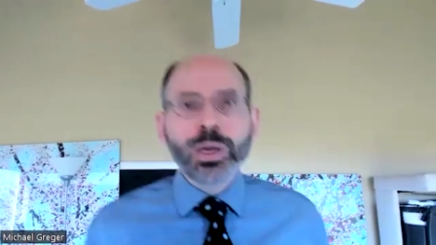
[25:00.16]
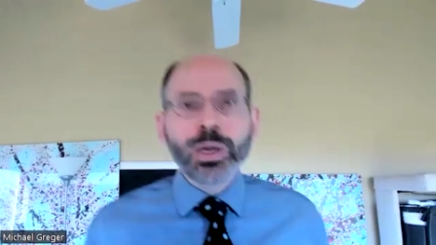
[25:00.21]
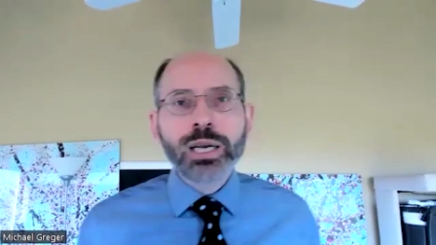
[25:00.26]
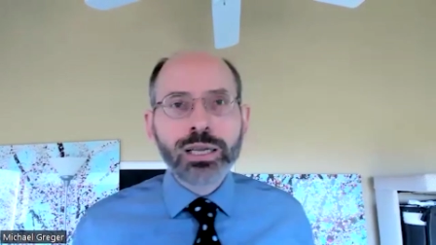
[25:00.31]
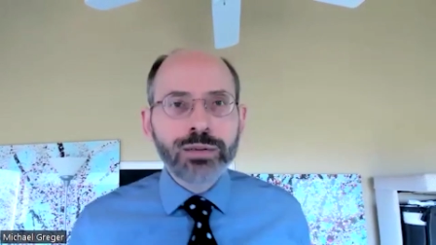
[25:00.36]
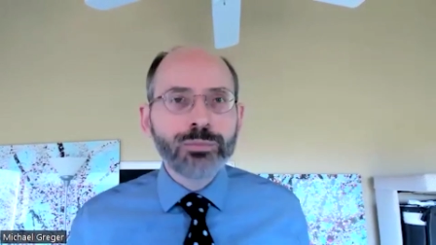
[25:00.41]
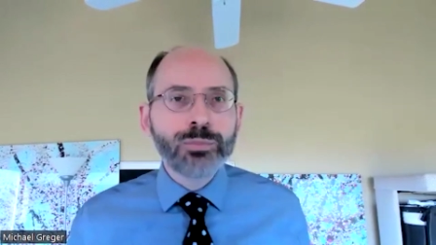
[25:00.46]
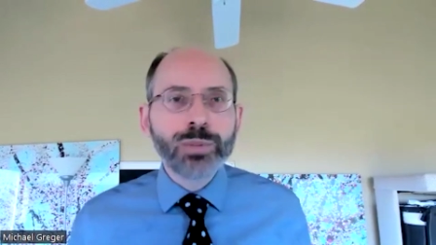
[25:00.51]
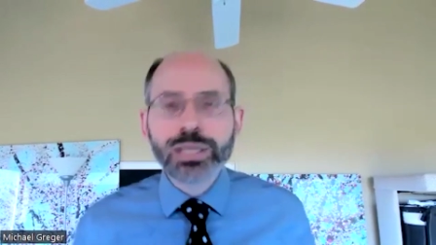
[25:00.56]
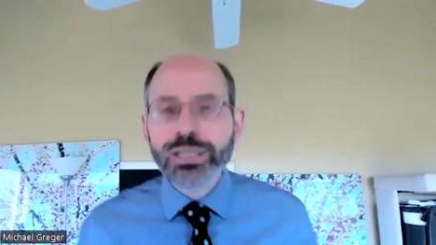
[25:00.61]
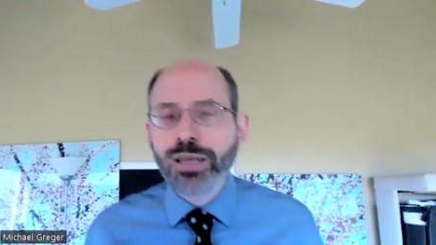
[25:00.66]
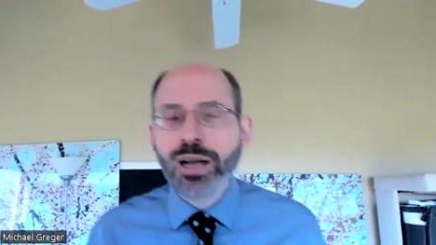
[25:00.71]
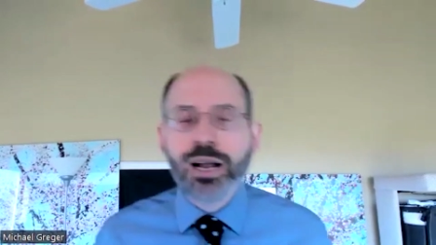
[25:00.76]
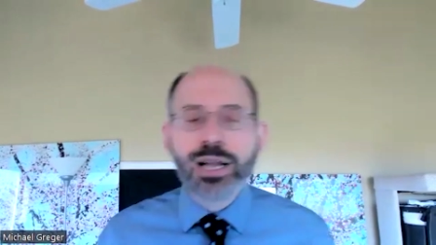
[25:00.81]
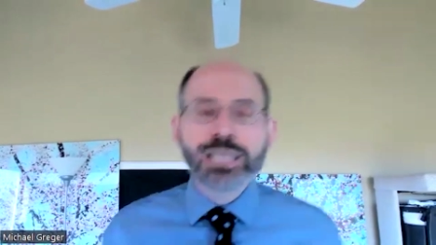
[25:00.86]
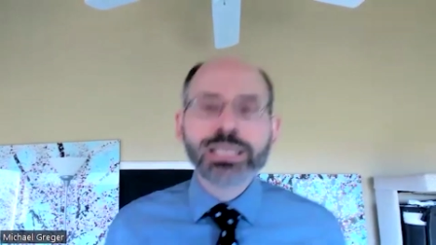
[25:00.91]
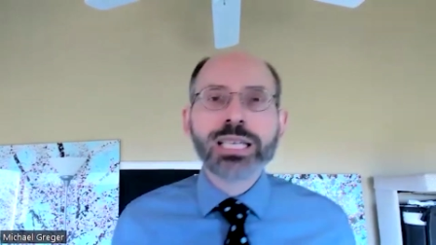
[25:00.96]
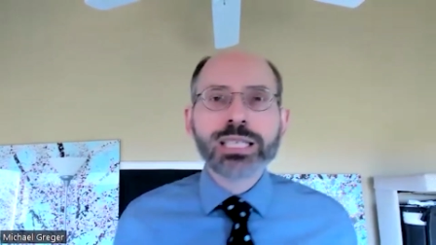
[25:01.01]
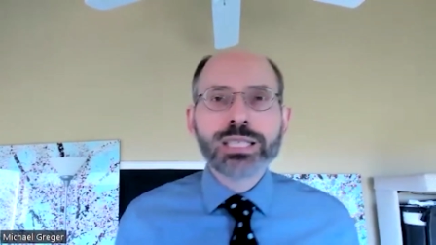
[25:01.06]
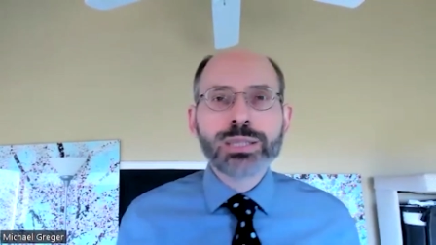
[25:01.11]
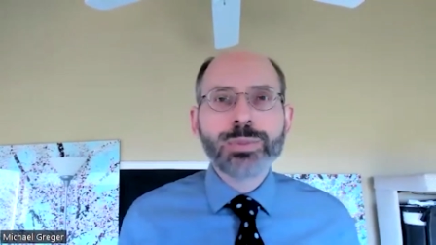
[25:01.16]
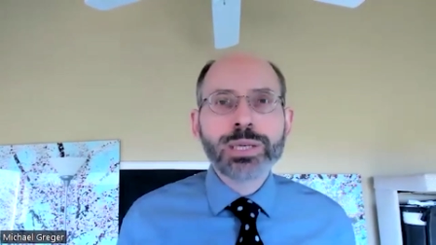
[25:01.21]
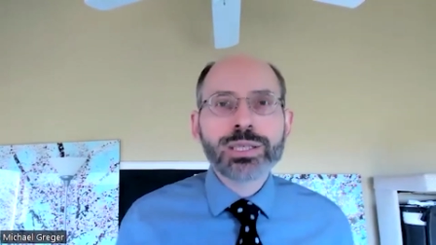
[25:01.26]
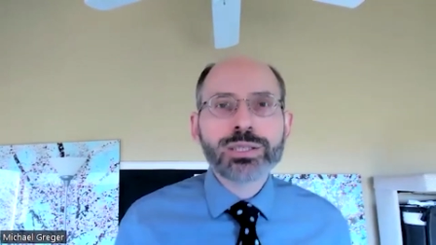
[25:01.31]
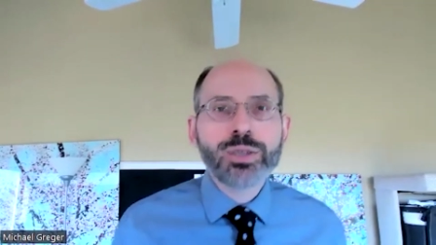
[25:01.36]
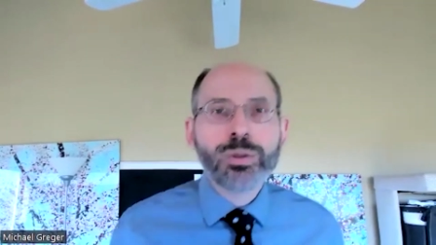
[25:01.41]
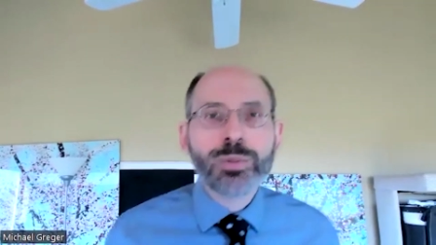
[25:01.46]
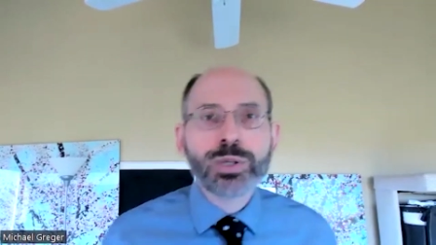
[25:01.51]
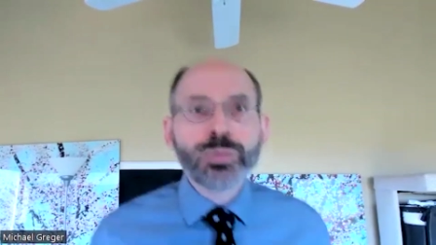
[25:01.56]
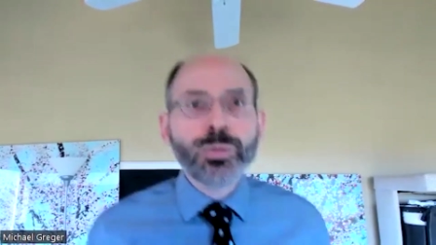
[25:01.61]
and McDonald's has spent so
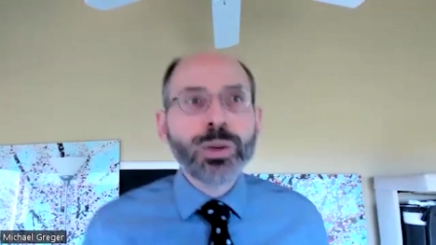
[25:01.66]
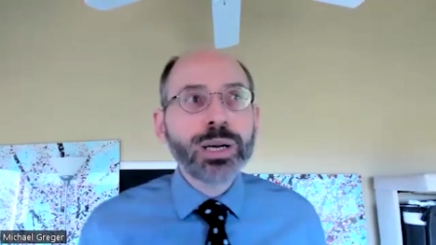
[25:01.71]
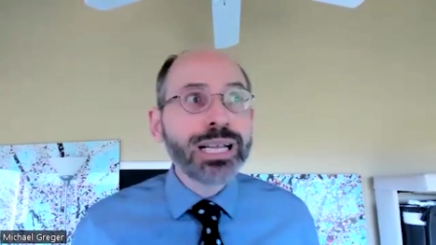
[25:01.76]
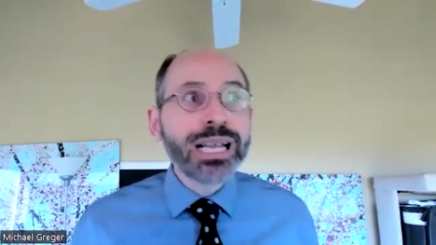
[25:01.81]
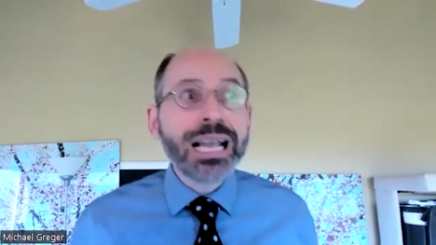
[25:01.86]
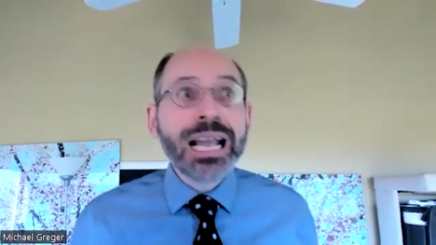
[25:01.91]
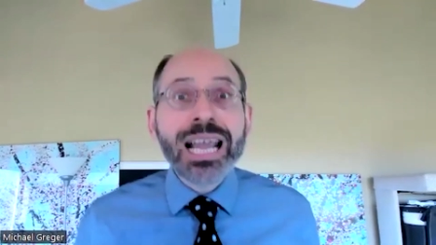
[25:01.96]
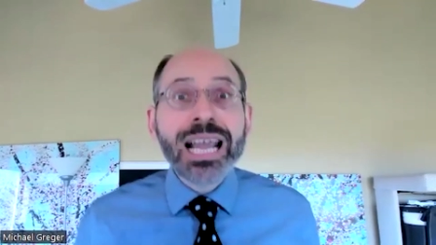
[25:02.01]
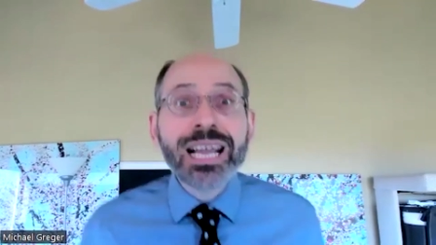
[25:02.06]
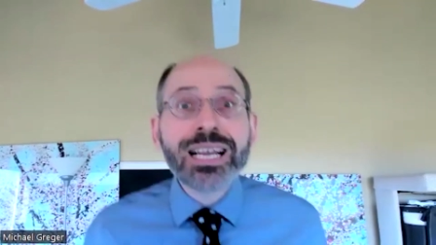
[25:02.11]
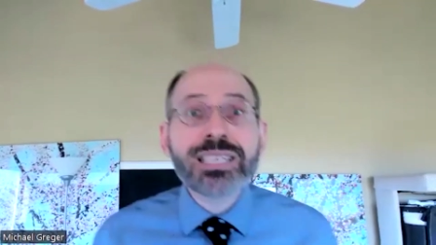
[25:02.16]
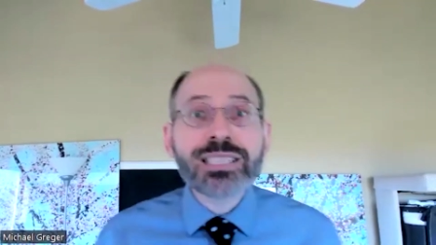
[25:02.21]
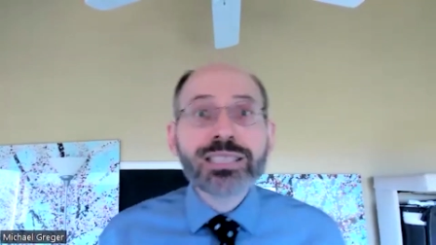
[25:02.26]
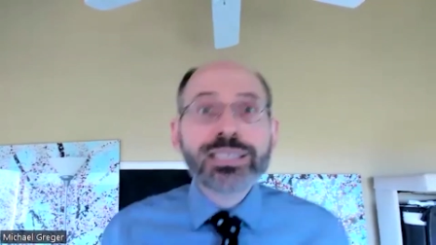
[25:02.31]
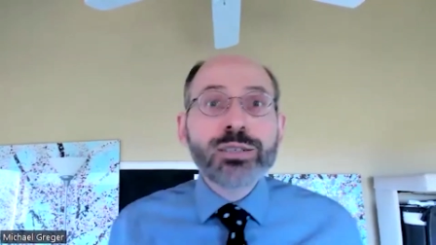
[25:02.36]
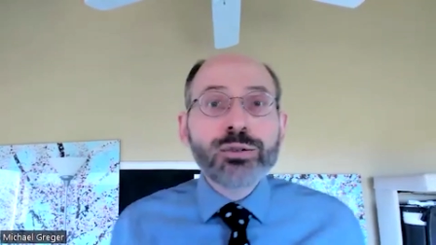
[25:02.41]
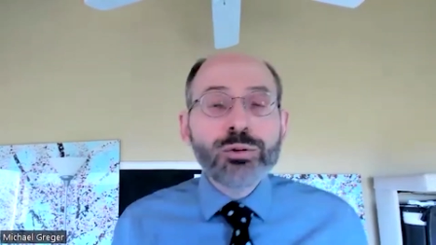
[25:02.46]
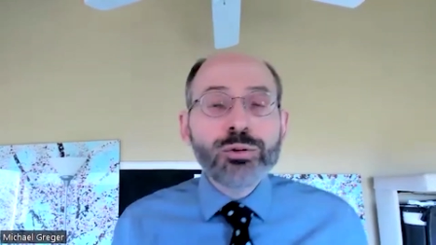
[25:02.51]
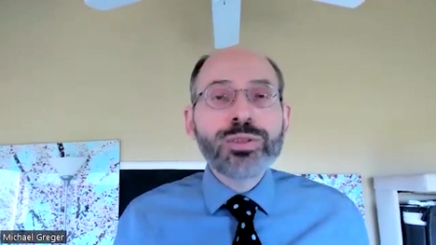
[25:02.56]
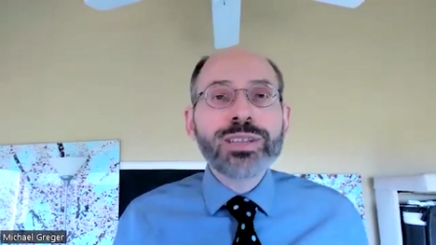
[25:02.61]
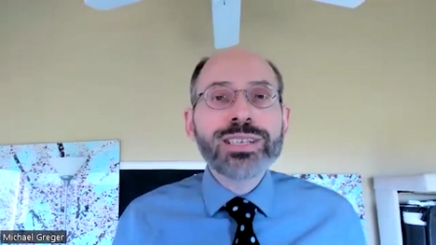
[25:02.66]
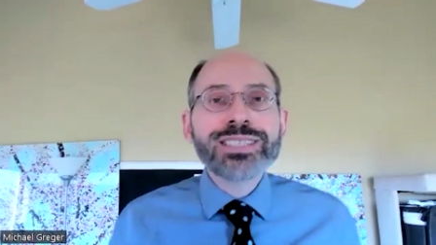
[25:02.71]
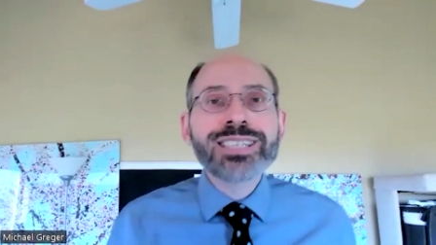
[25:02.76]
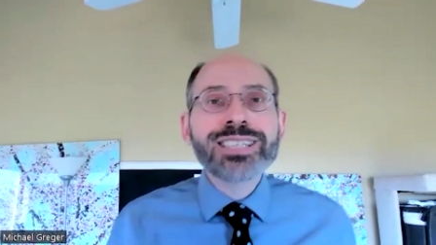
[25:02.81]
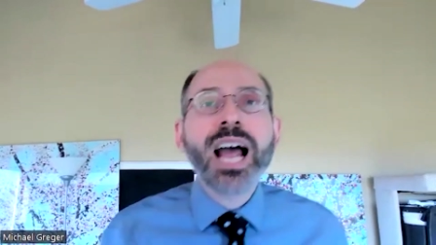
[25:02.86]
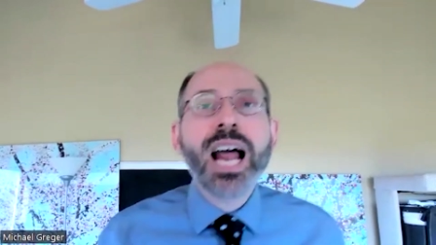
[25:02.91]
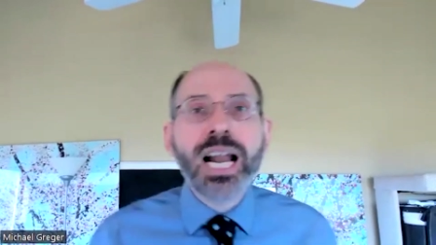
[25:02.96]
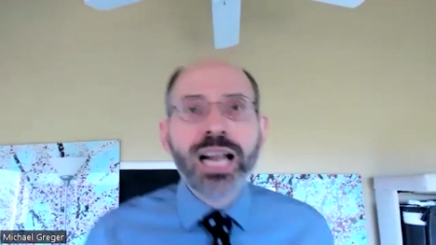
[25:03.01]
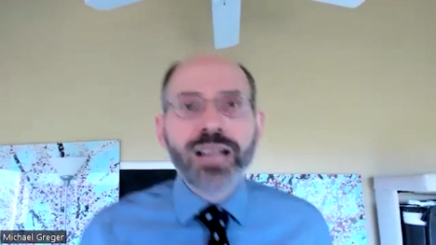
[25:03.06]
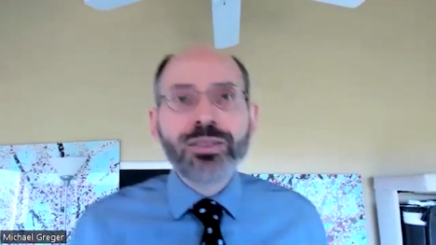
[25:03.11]
much money, because the truth is not
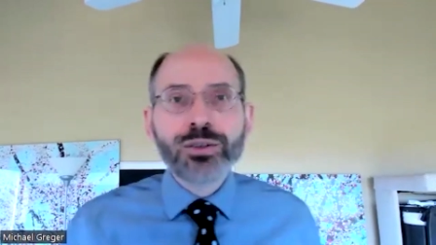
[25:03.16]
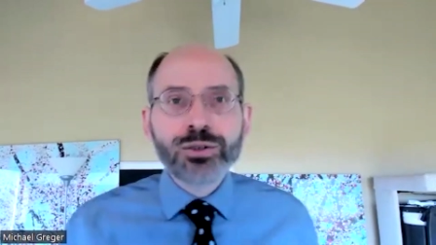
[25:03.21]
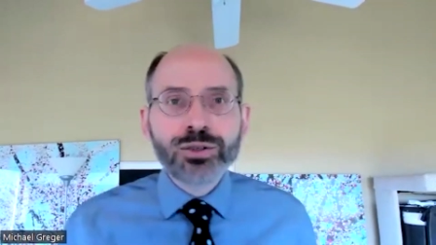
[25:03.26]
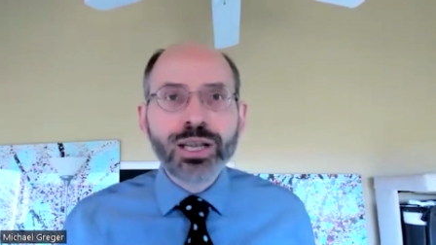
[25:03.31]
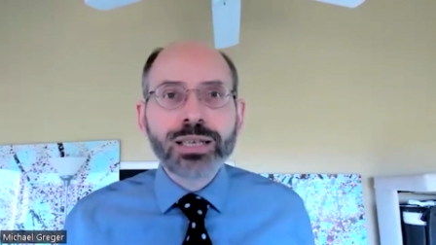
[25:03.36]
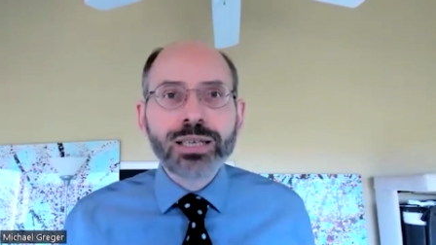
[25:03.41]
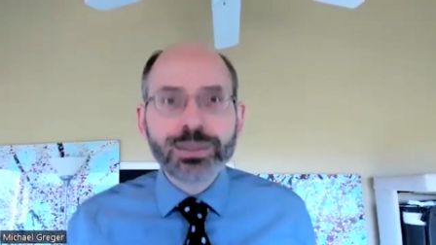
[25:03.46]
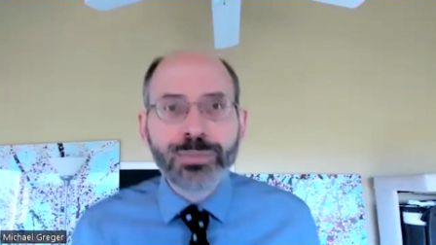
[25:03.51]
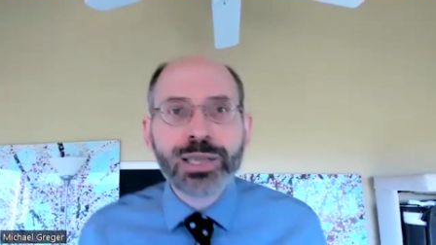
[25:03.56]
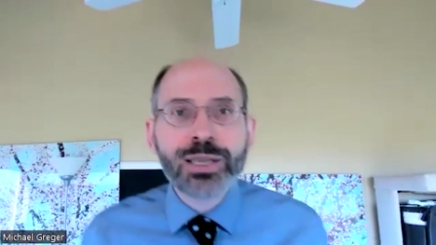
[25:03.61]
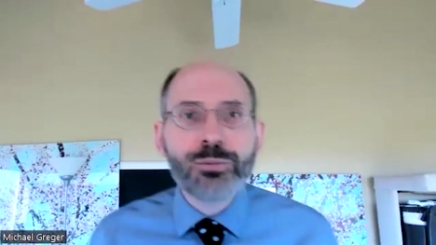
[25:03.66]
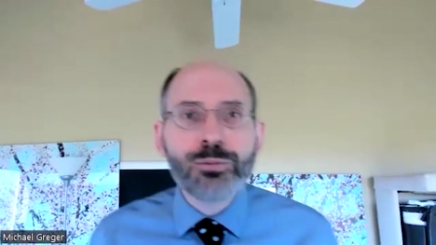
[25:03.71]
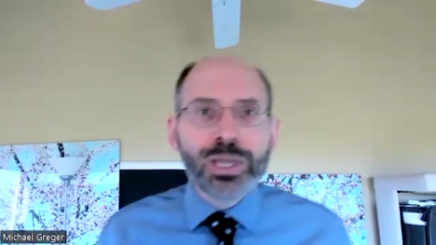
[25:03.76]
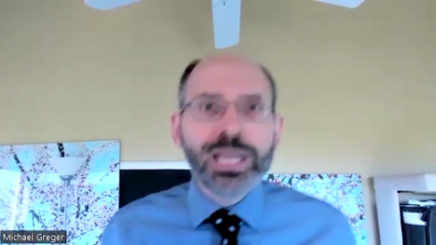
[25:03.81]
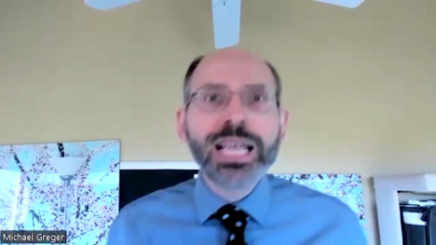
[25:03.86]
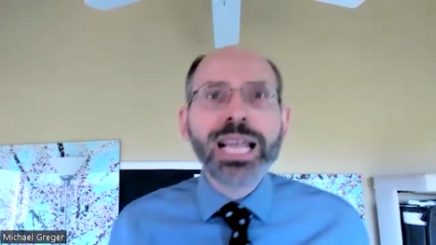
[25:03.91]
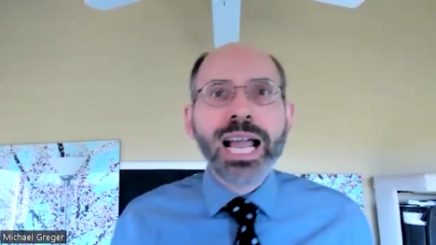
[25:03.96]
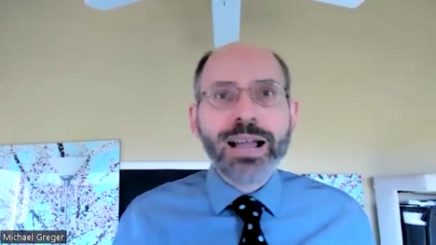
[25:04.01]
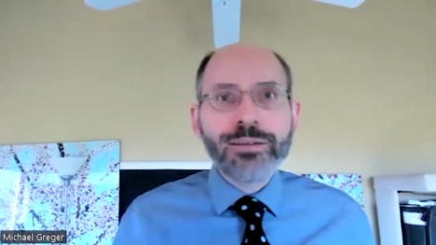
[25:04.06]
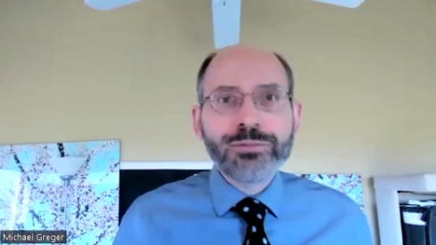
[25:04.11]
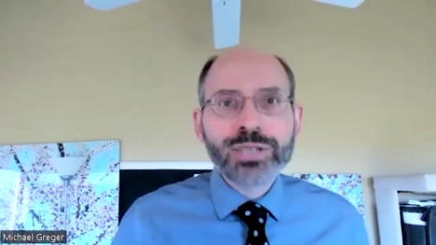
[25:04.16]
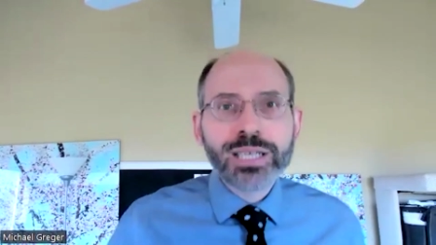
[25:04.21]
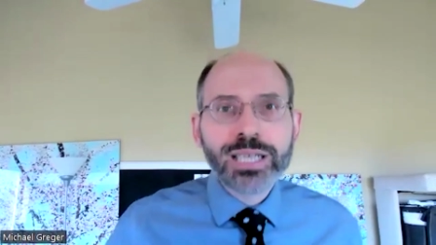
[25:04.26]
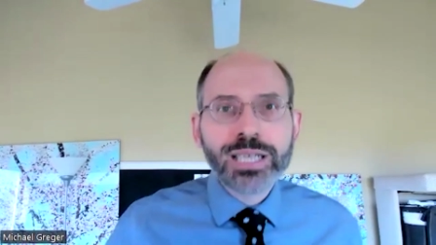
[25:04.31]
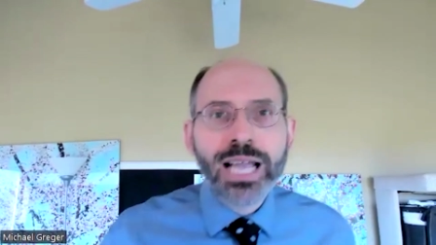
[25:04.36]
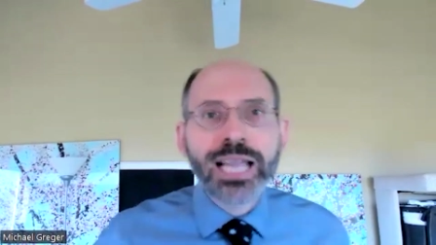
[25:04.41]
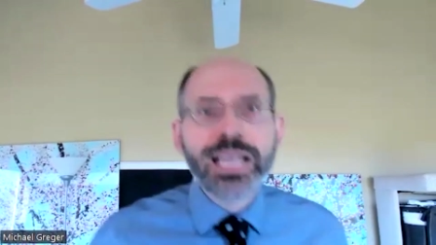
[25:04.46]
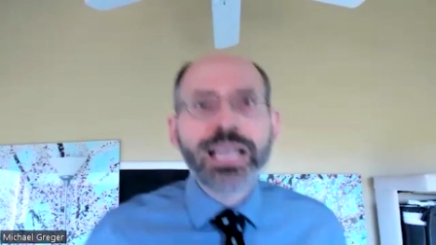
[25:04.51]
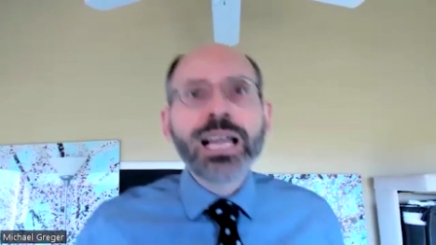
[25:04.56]
on their side. I mean, they really have to, like,